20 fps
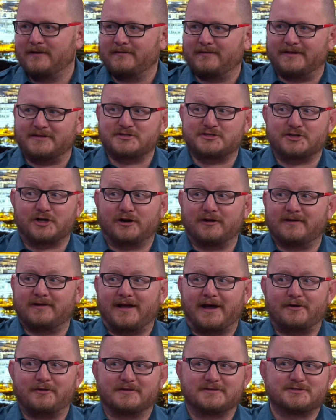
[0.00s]
They mm -hmm. started
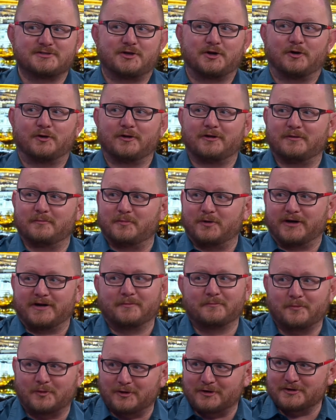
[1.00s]
out as go to the brick
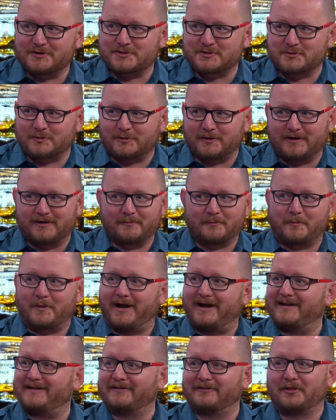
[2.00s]
and mortar store,
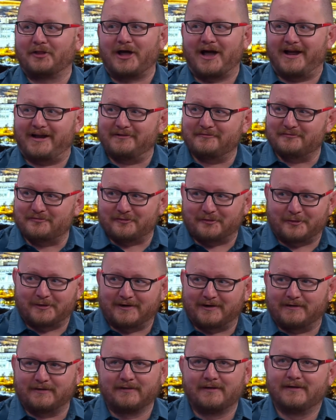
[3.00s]
wait in a line
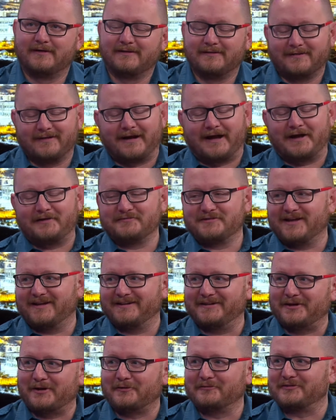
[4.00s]
for, mm -hmm. I've
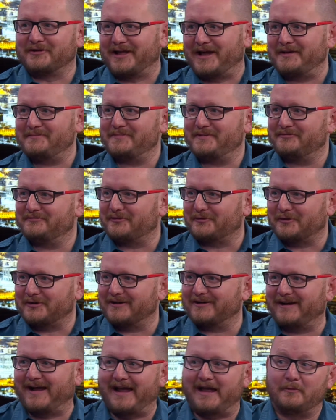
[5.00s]
done it overnight
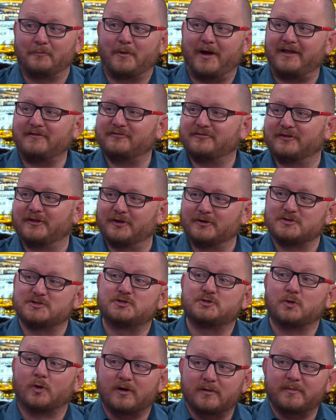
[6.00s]
before, and wait for those
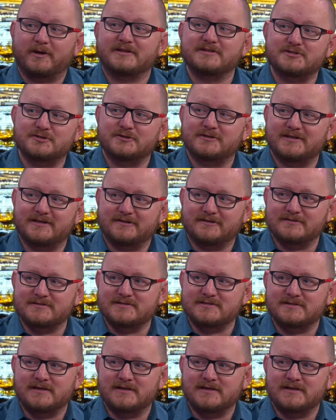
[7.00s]
doorbuster deals.